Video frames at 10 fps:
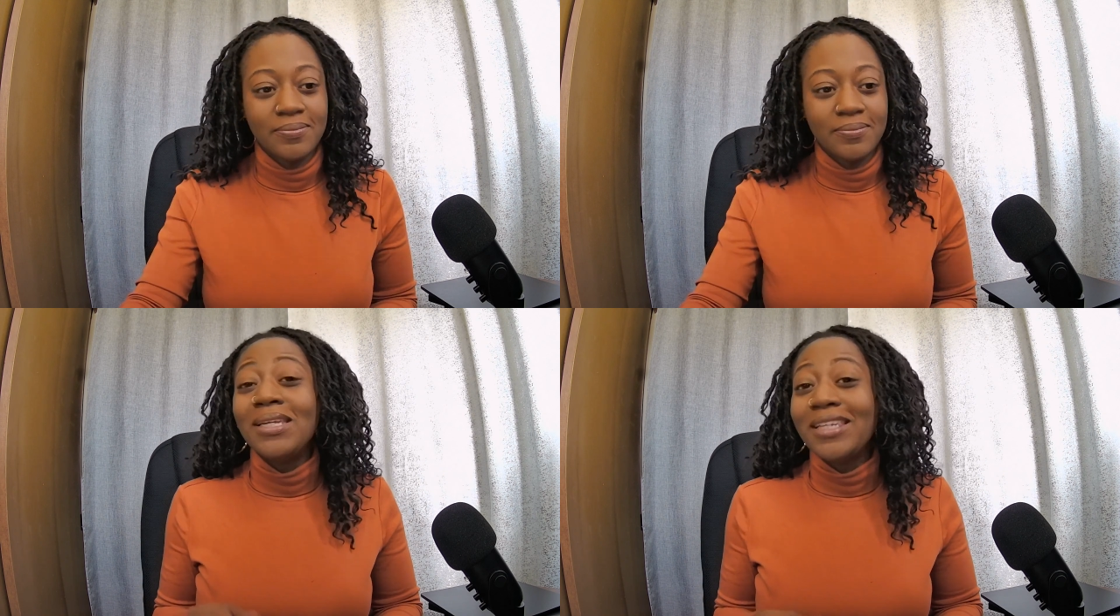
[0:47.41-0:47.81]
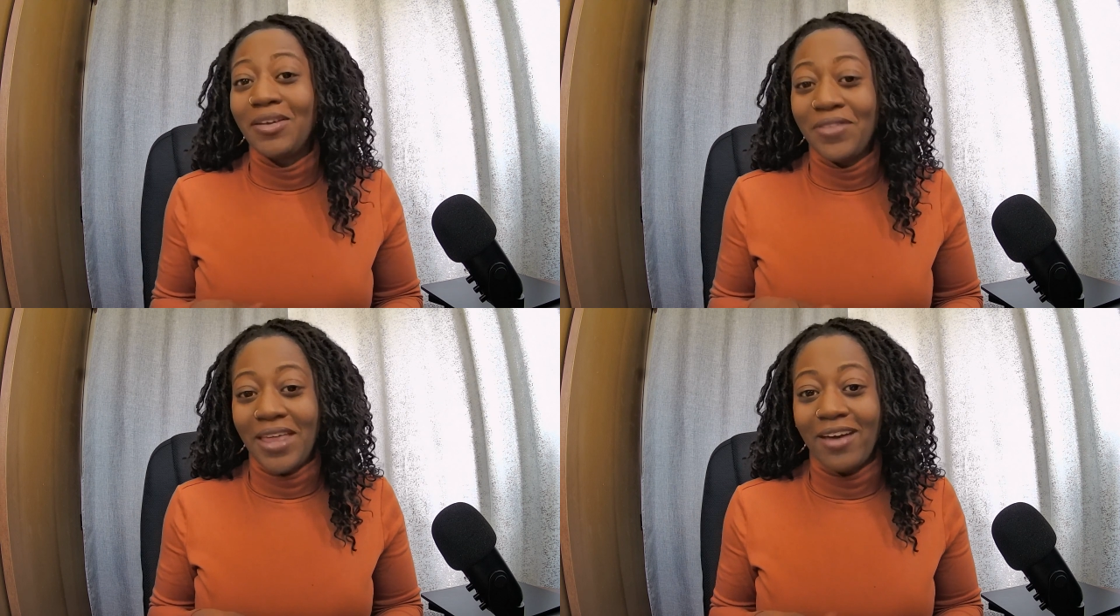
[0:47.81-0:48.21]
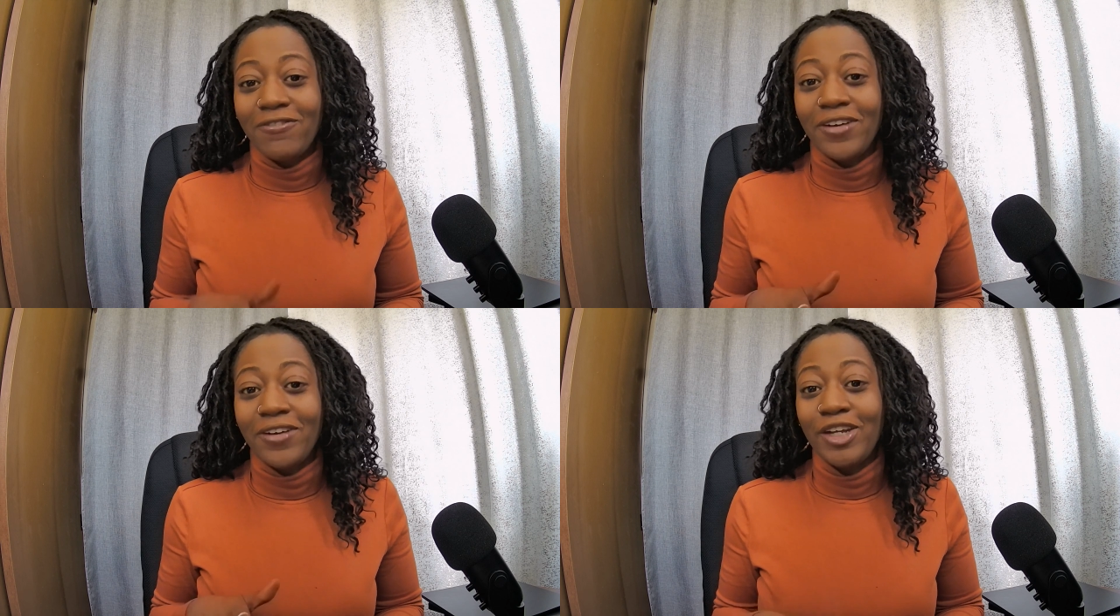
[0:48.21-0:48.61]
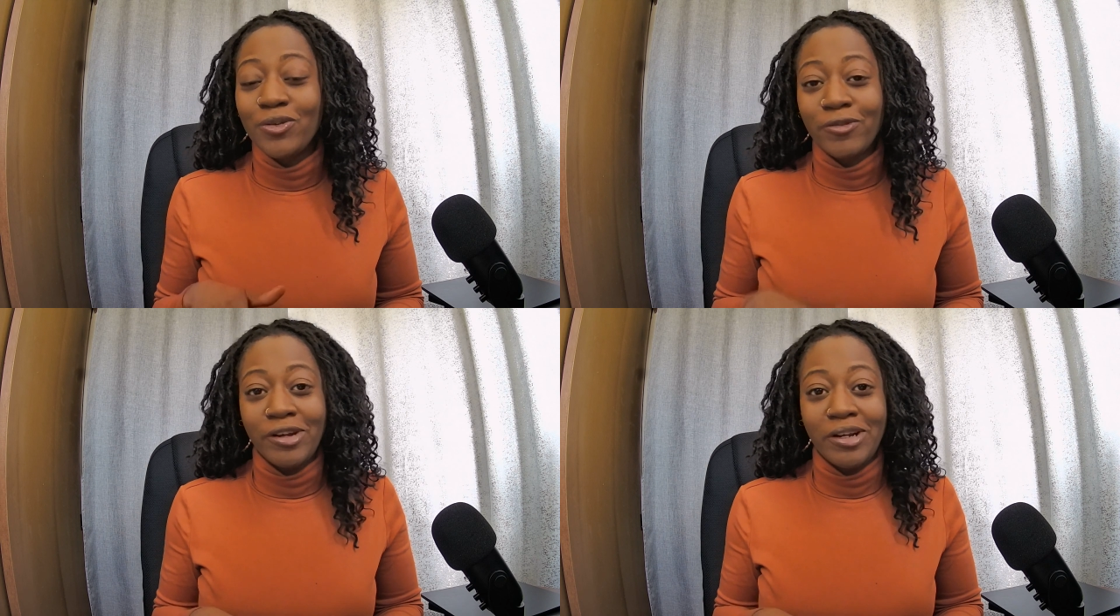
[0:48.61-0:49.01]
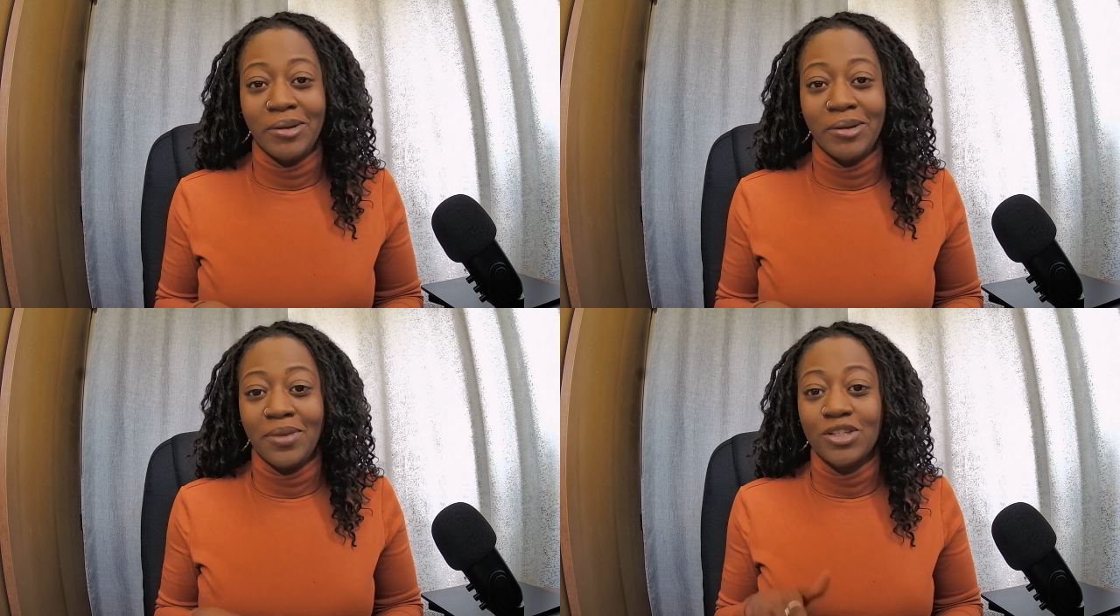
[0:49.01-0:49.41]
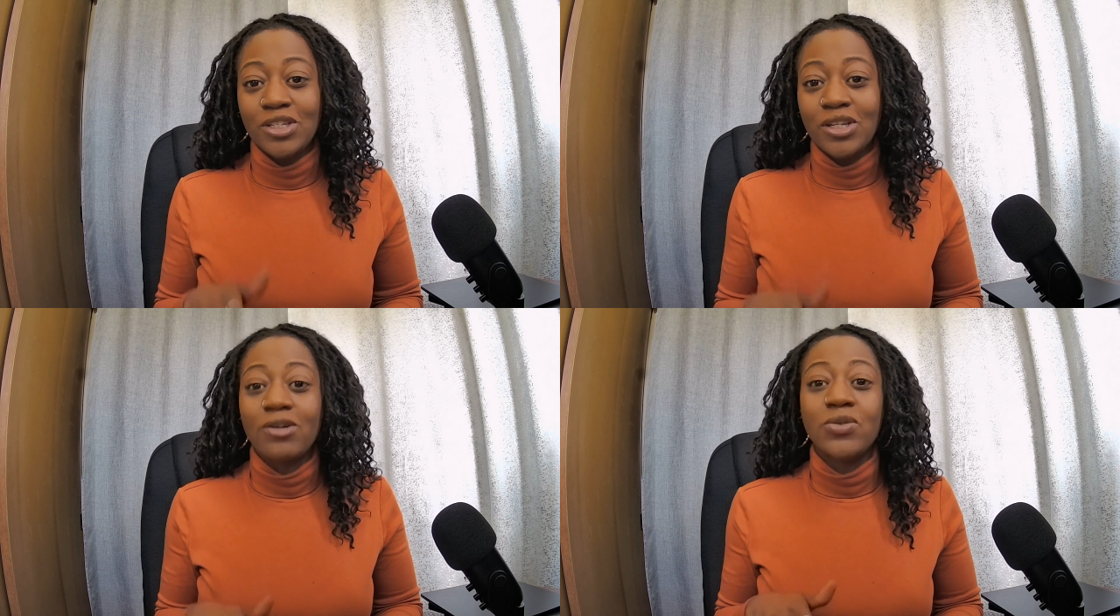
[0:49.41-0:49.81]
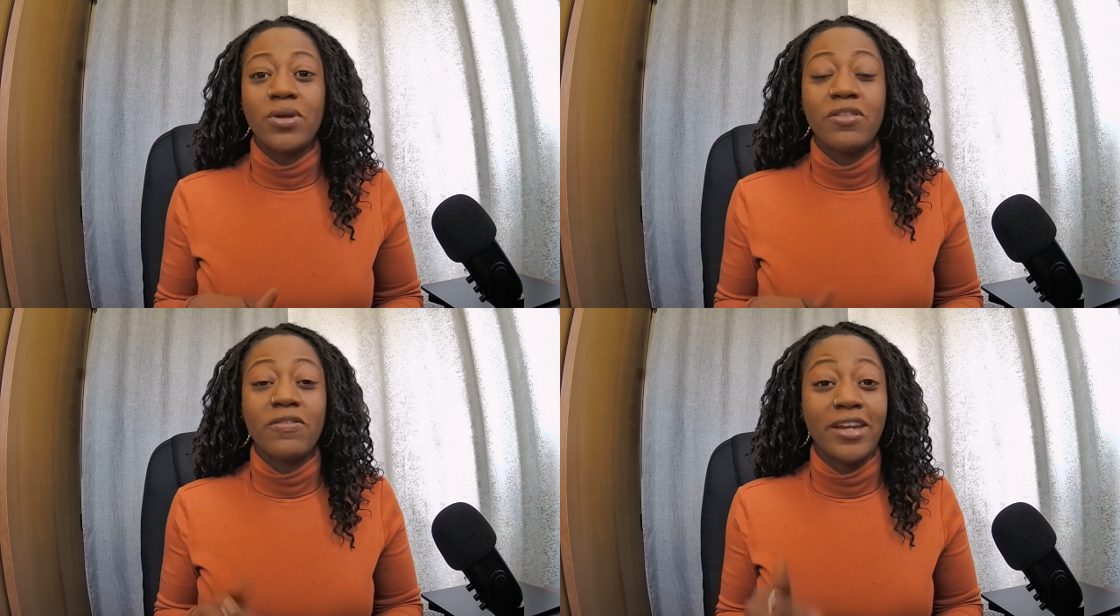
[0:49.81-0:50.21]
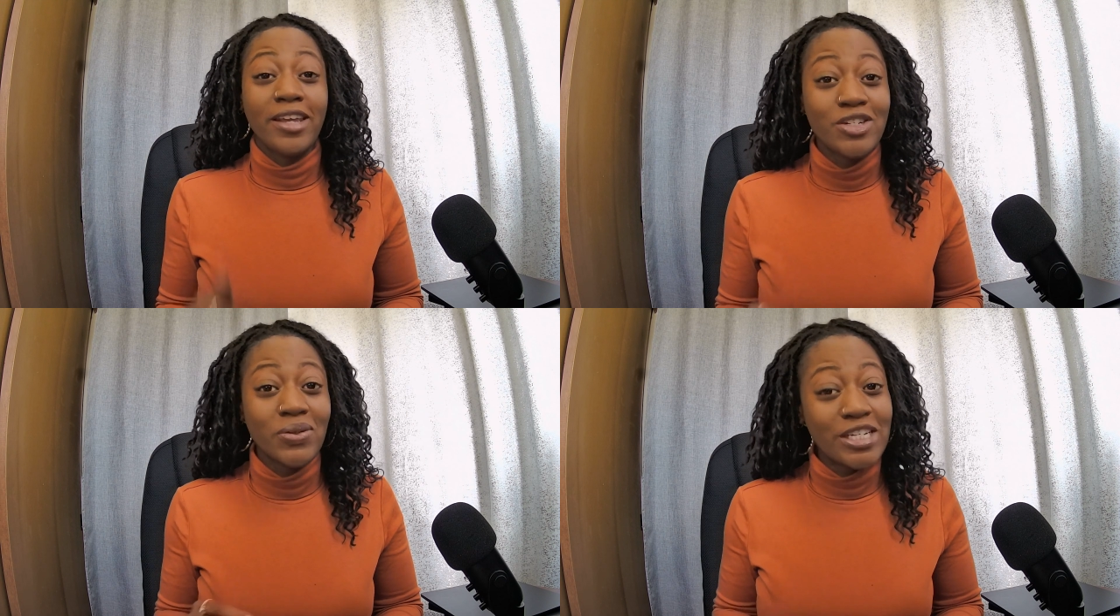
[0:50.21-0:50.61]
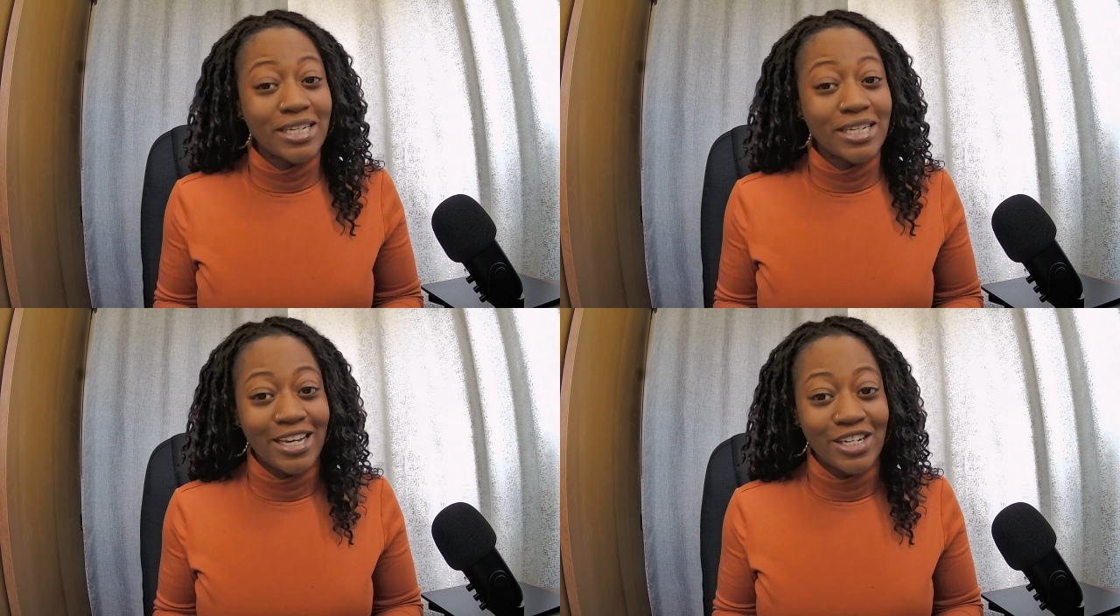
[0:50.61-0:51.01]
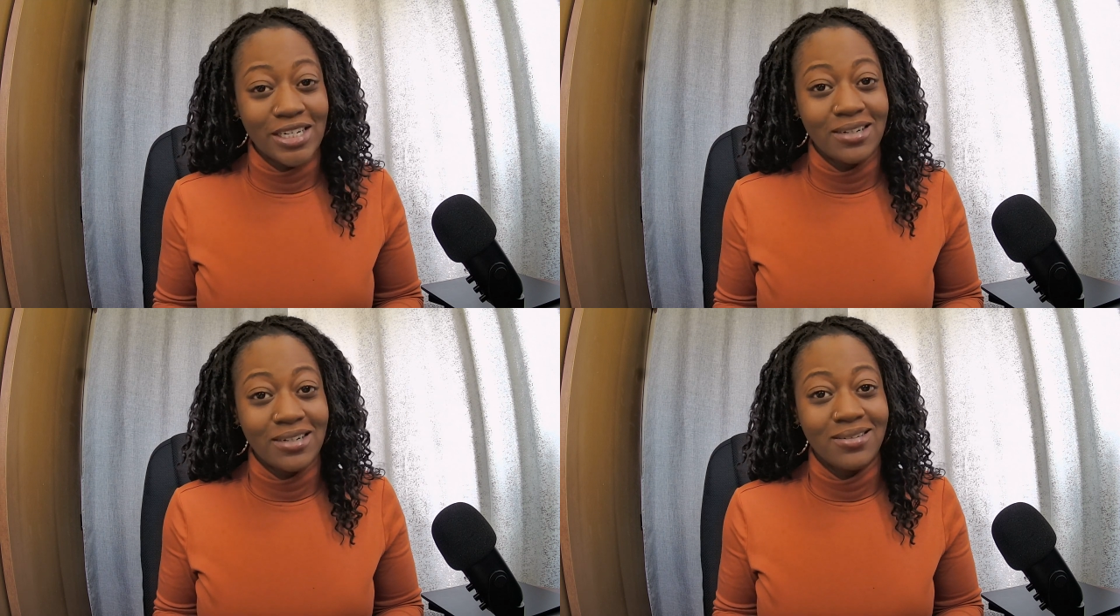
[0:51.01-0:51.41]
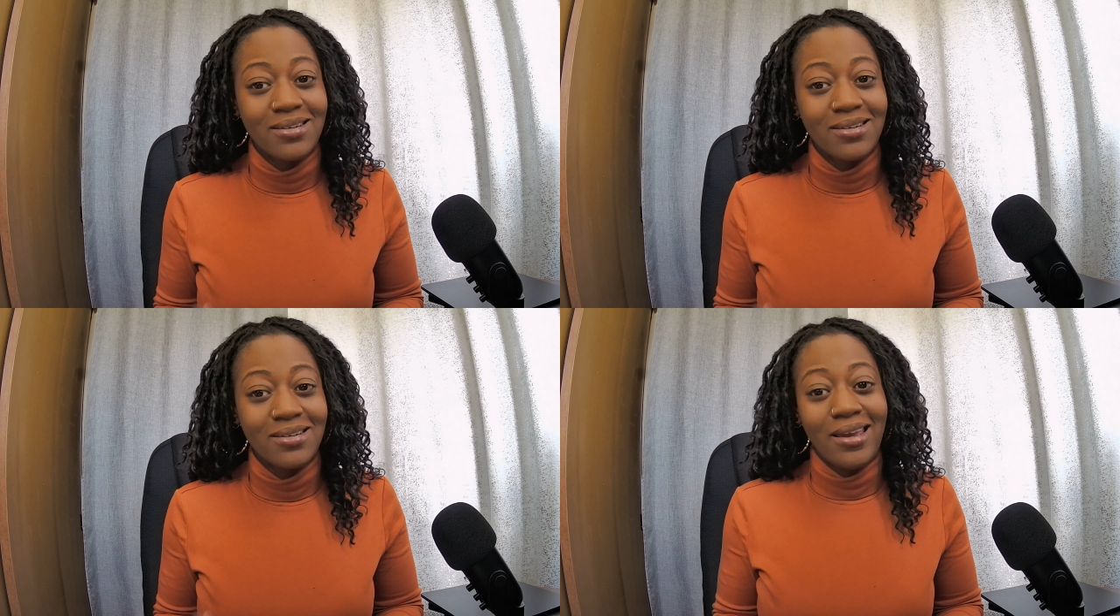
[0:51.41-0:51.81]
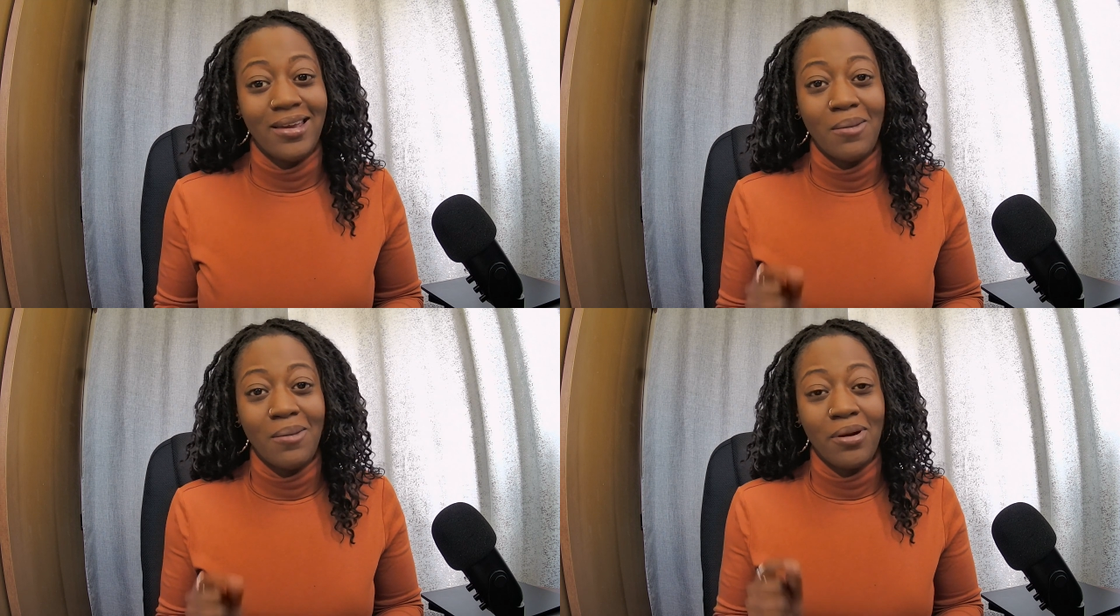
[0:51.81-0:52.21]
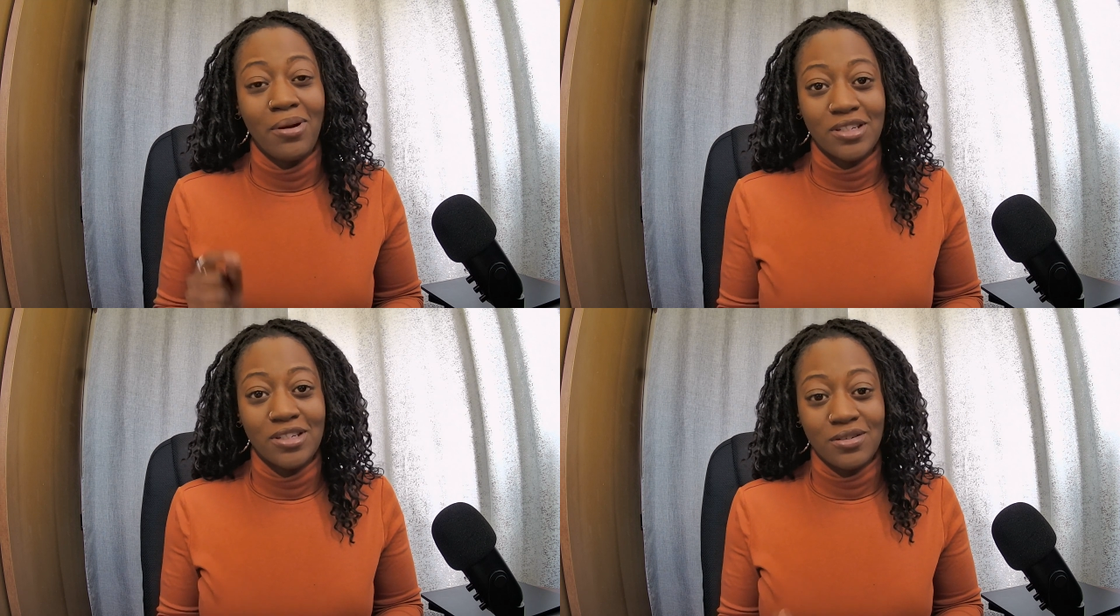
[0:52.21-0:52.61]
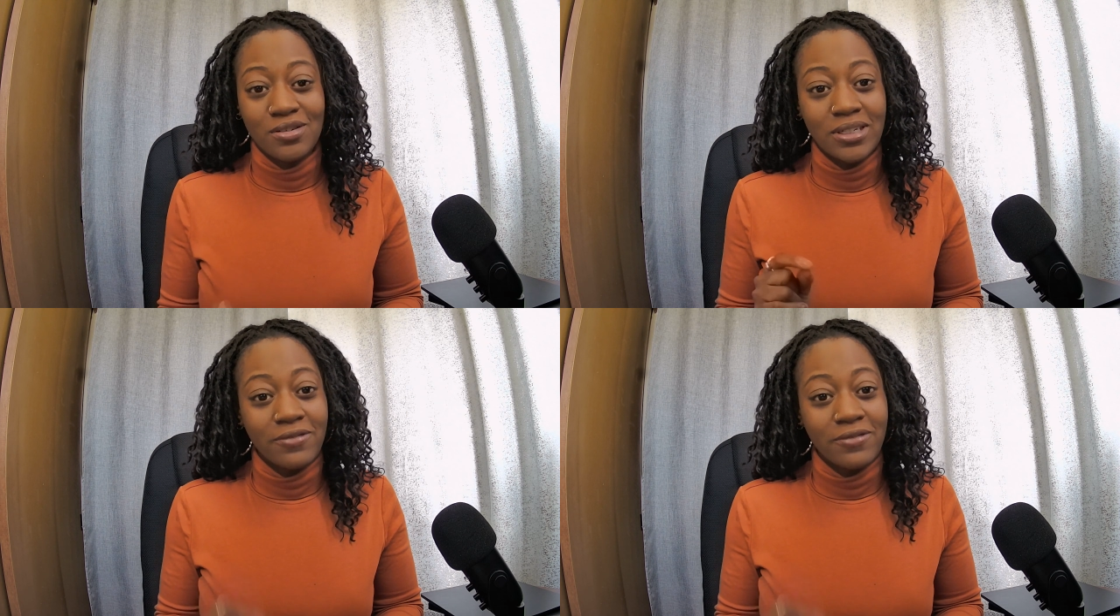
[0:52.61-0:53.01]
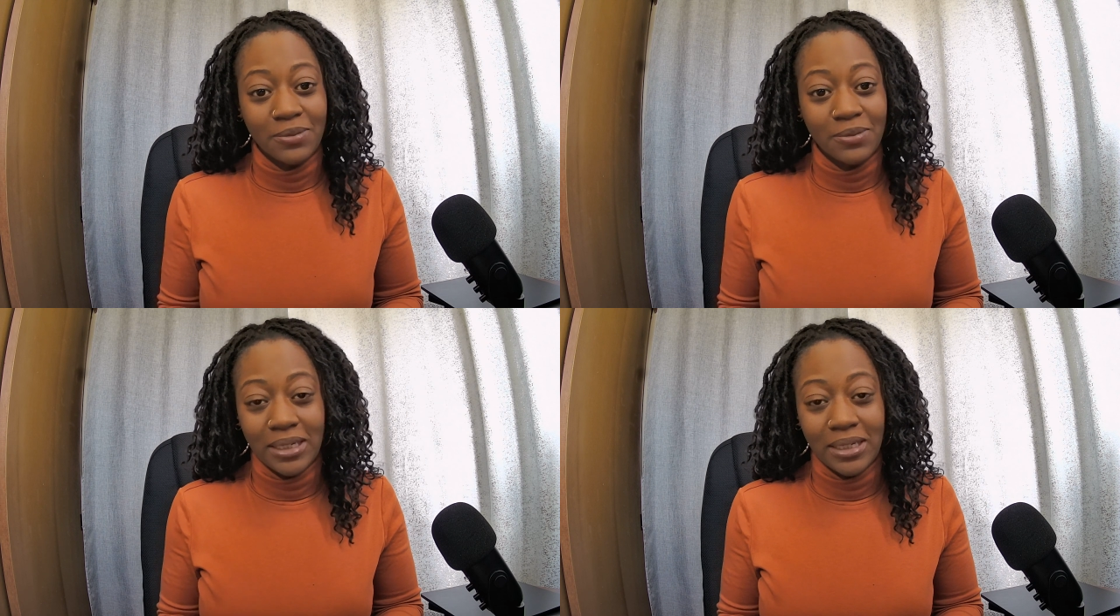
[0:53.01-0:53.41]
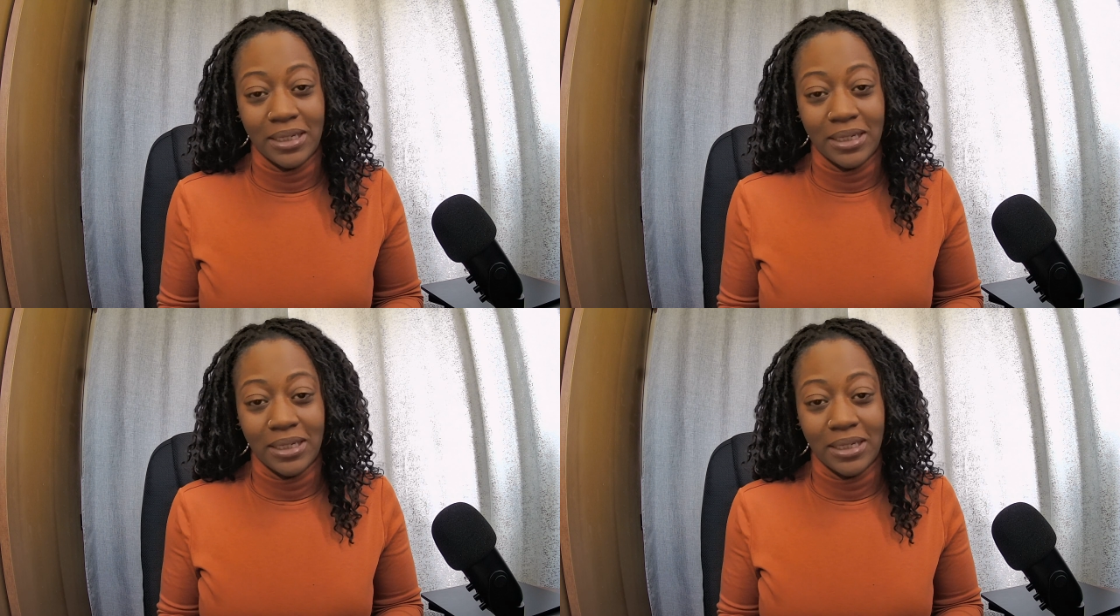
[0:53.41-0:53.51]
I believe that financial freedom starts with financial education and personal development.